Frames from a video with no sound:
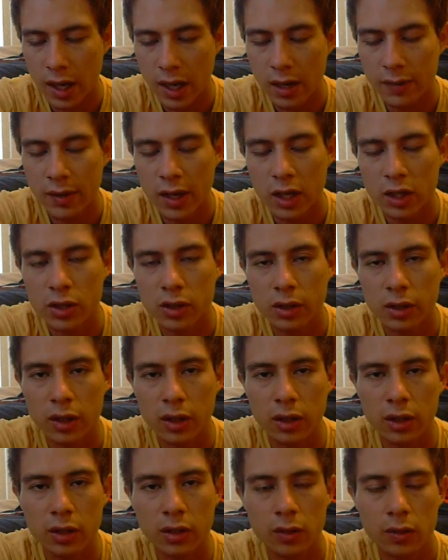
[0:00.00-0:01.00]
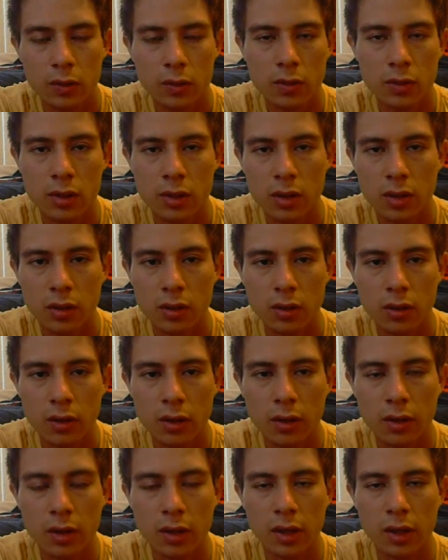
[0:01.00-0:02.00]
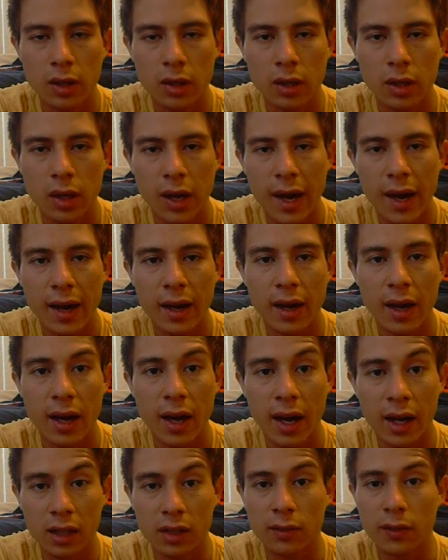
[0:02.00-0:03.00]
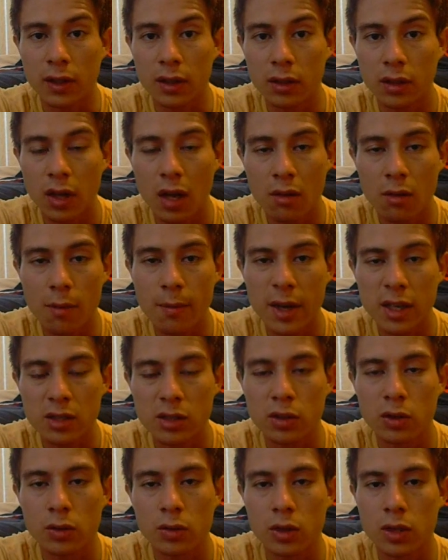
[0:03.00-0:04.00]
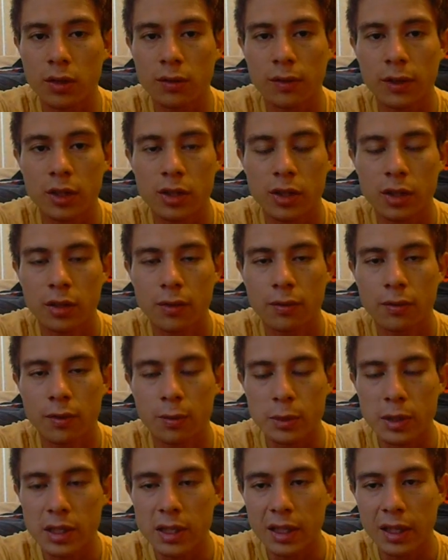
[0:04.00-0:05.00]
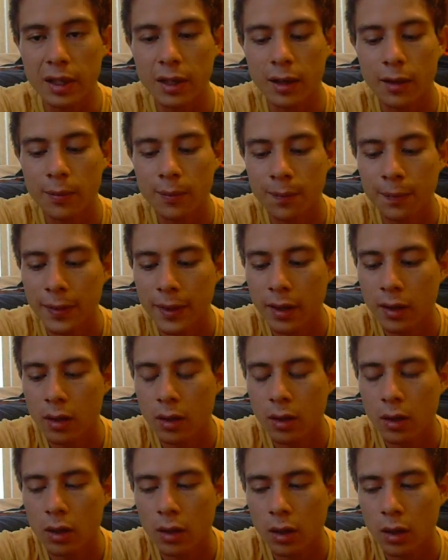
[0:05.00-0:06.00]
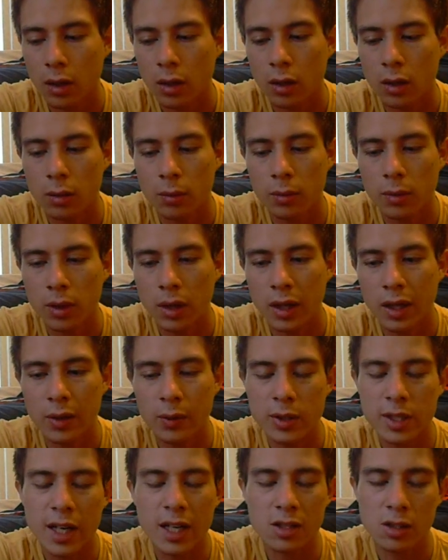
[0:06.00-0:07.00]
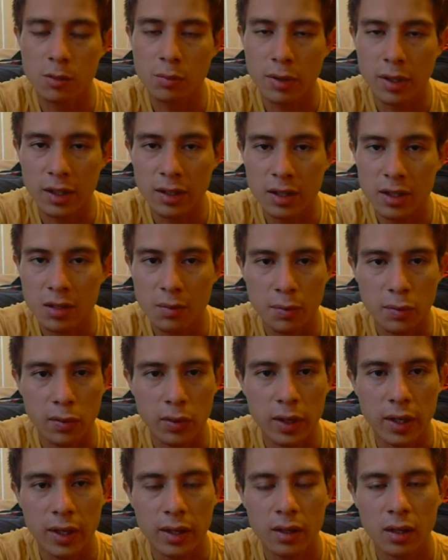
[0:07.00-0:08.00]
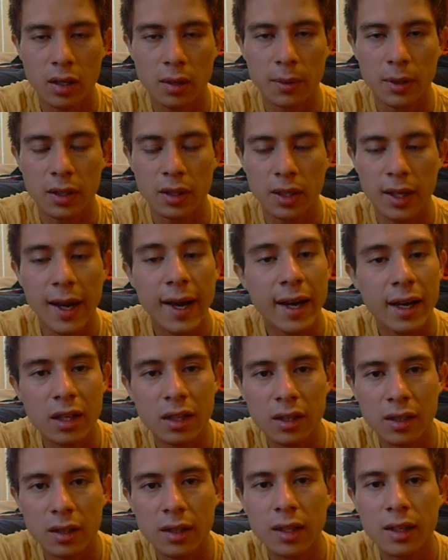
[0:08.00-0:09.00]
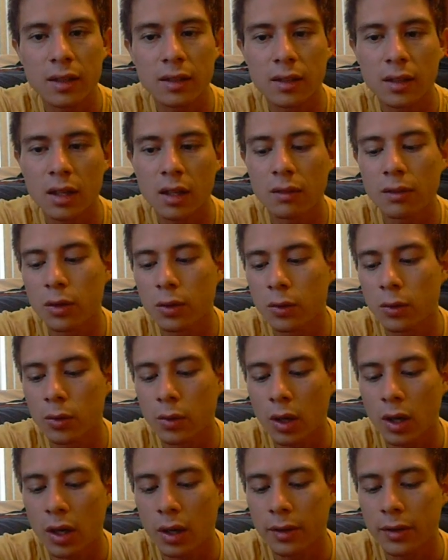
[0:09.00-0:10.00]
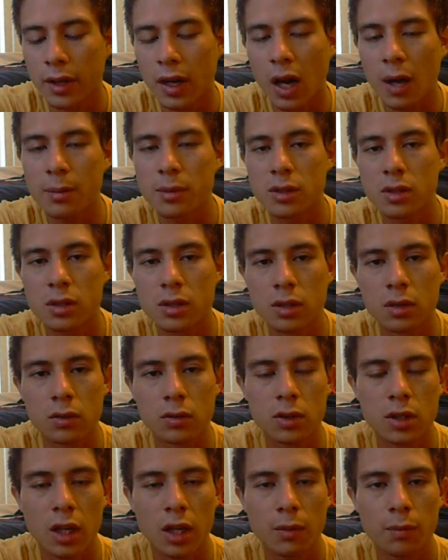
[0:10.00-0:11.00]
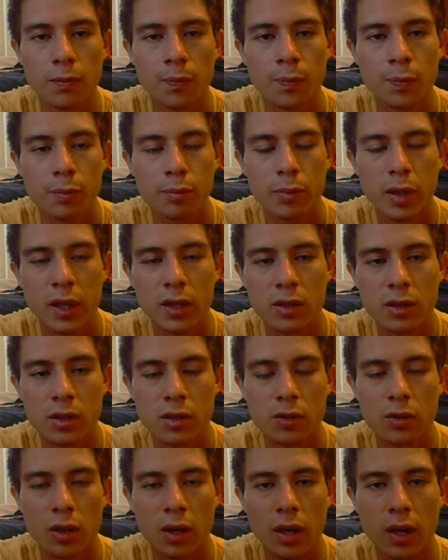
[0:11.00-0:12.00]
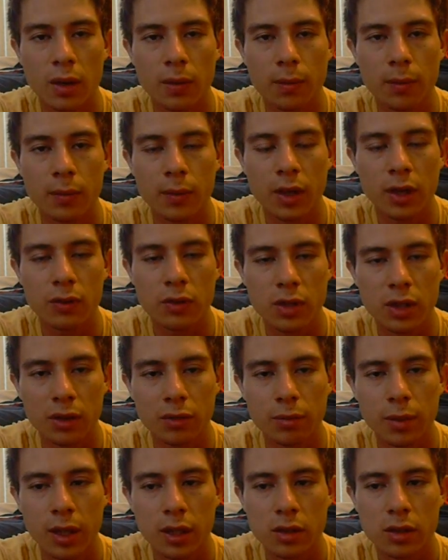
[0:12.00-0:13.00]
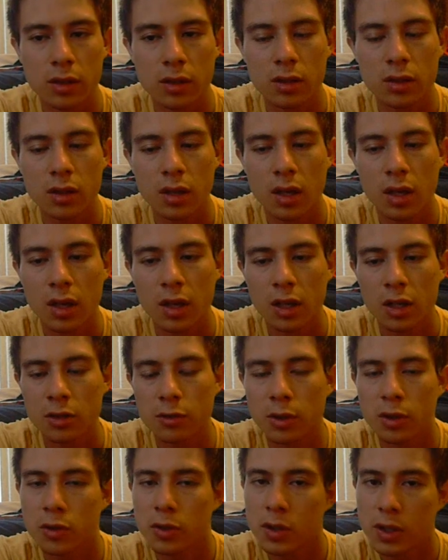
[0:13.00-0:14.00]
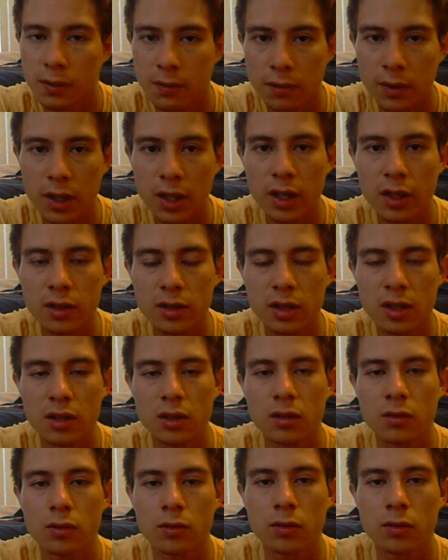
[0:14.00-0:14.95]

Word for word: I've actually used the activate MMS 2G feature from Cydia. Um, I was actually pretty disappointed. I mean, yeah, it did give you uh, the options to send pictures um, and receive pictures, as well as receive videos and